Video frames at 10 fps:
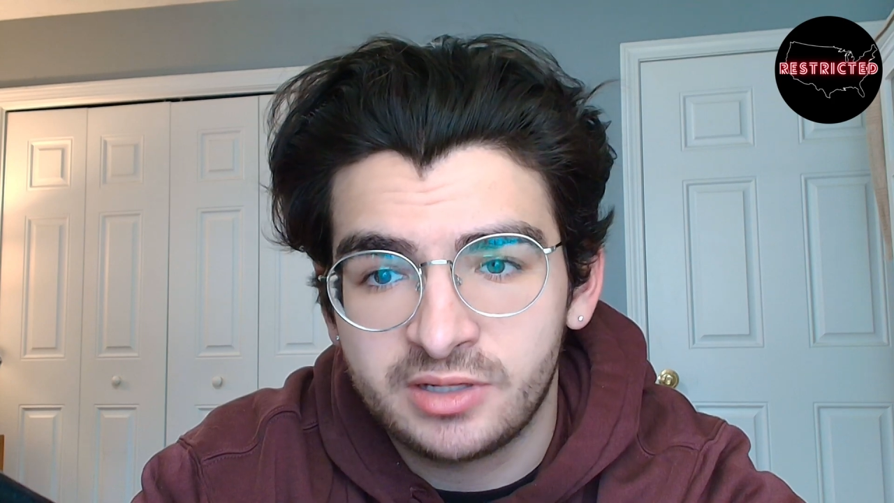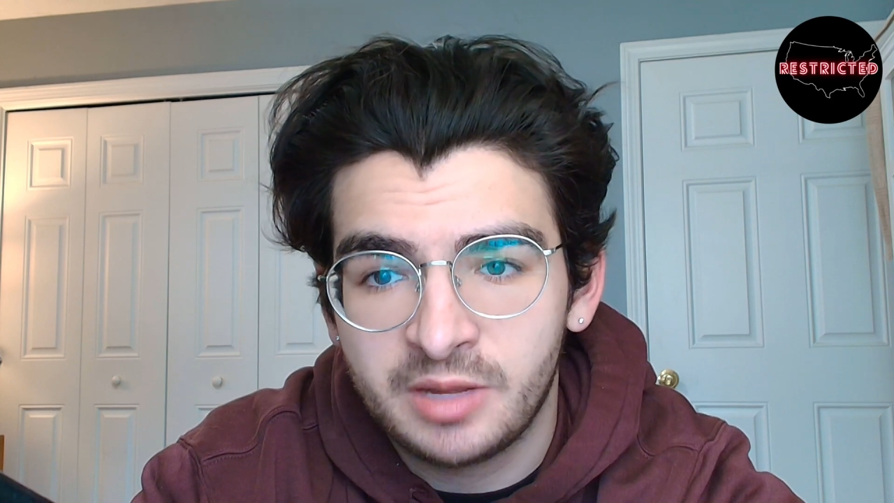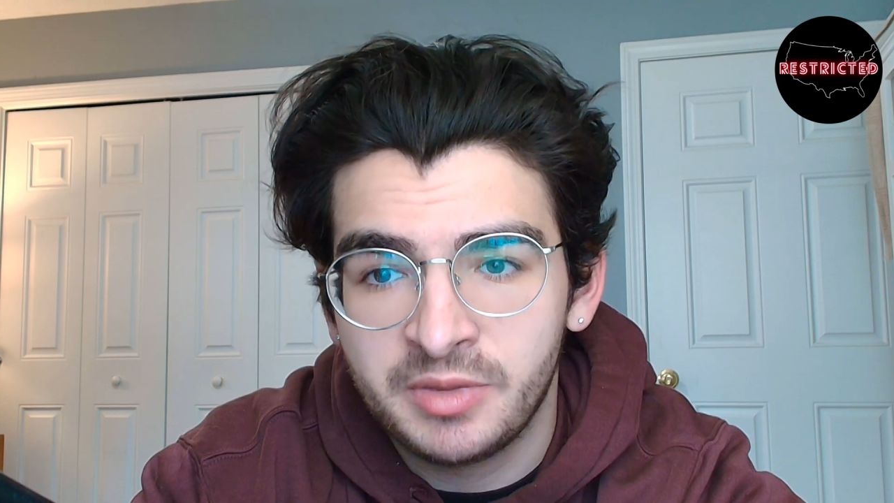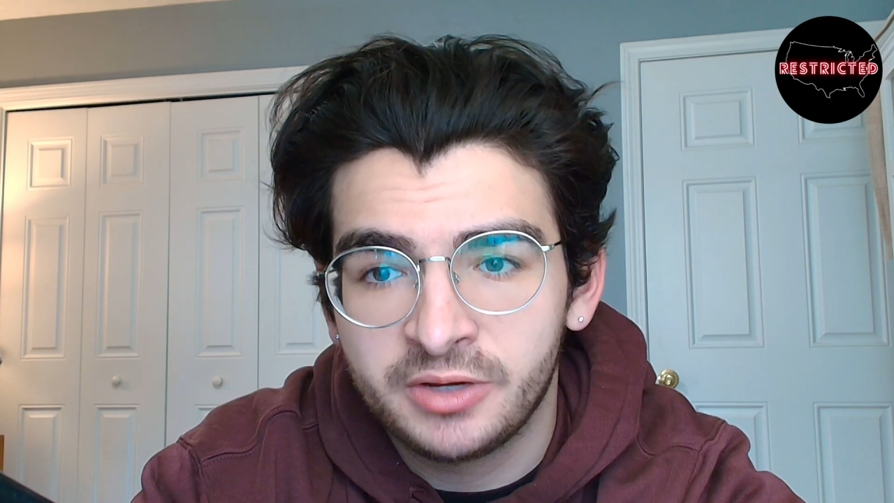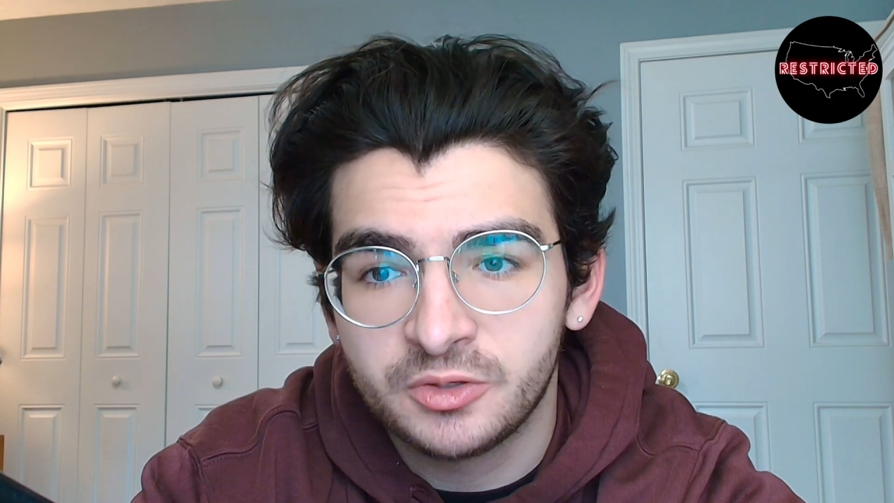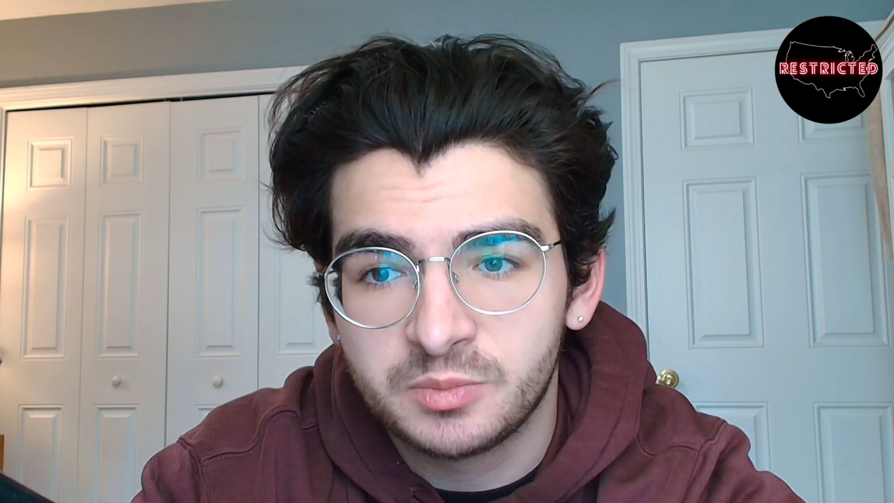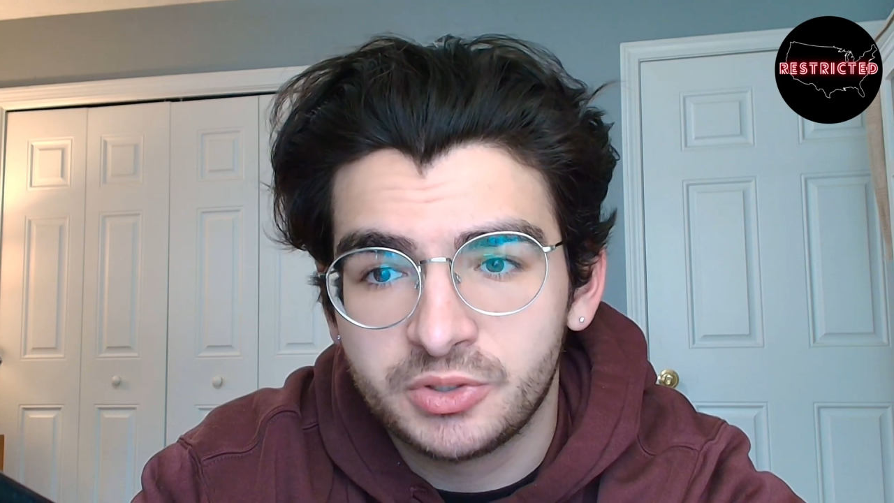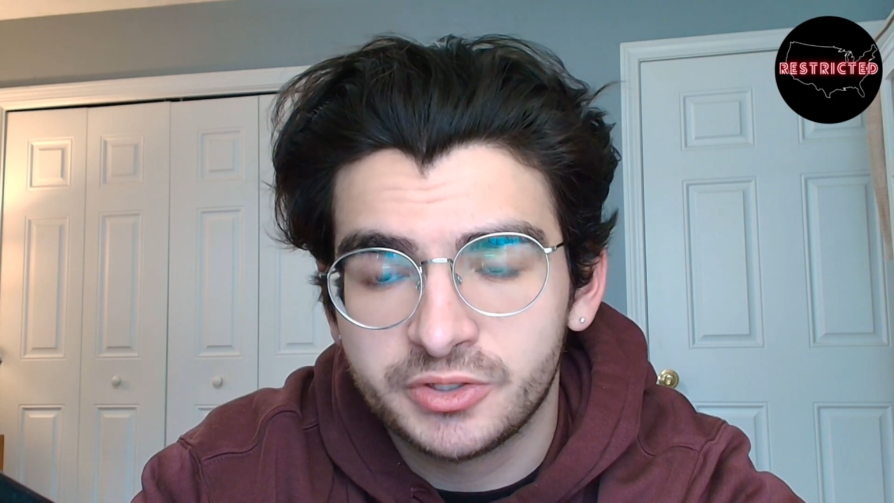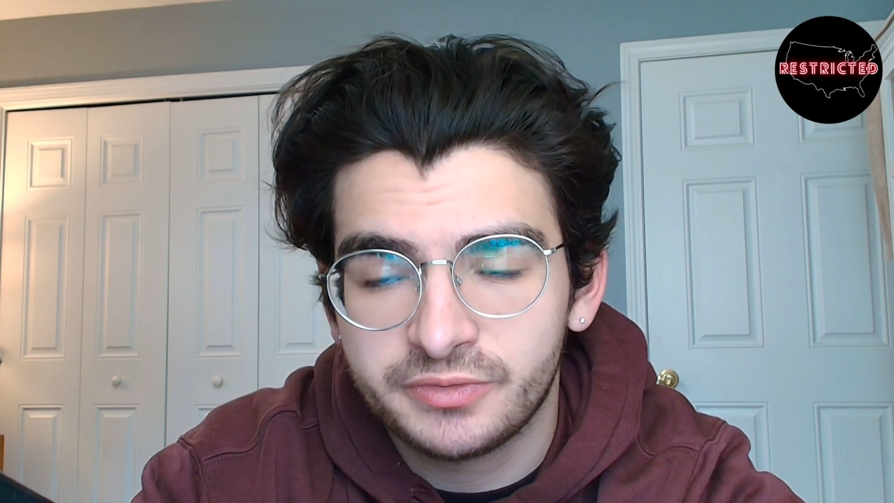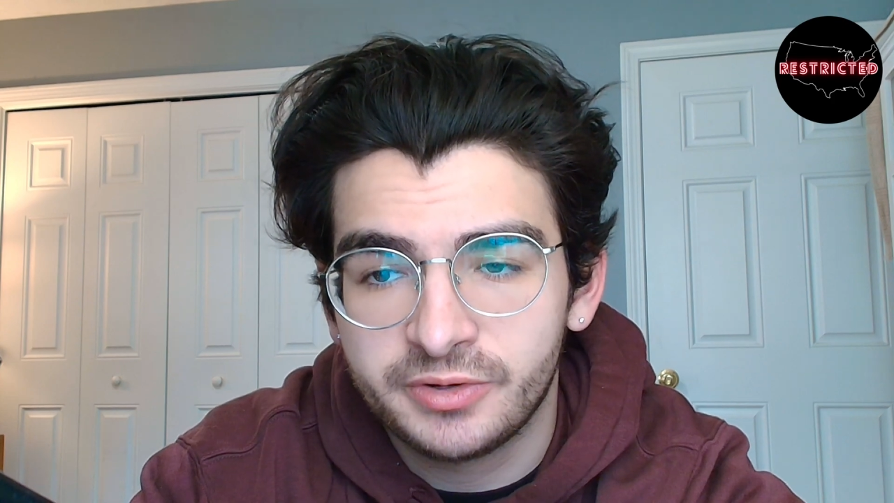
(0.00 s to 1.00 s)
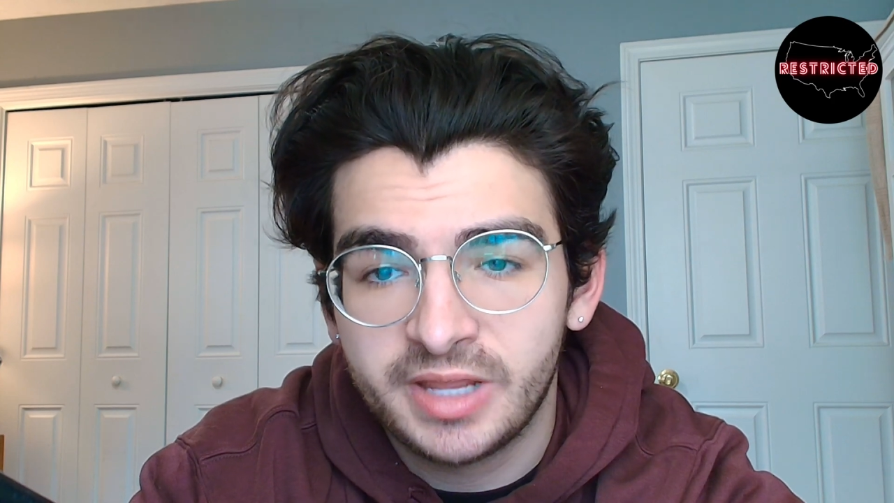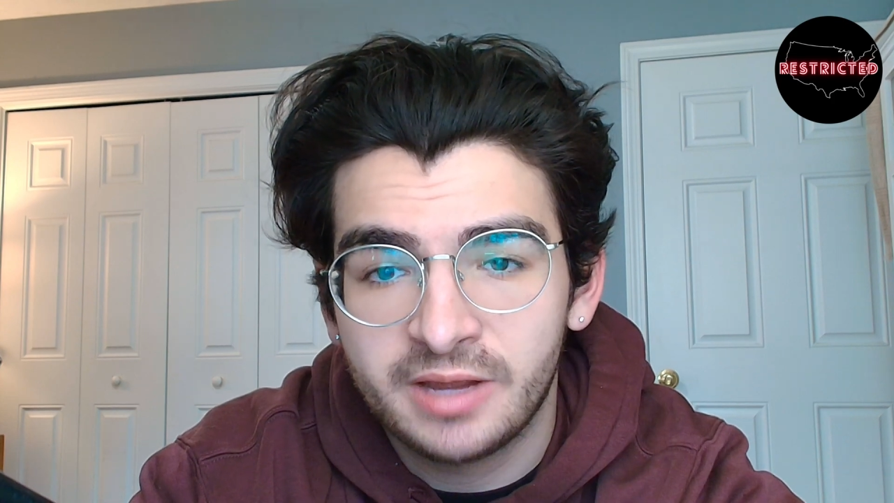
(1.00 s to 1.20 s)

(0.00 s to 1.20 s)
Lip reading: lawmakers push for an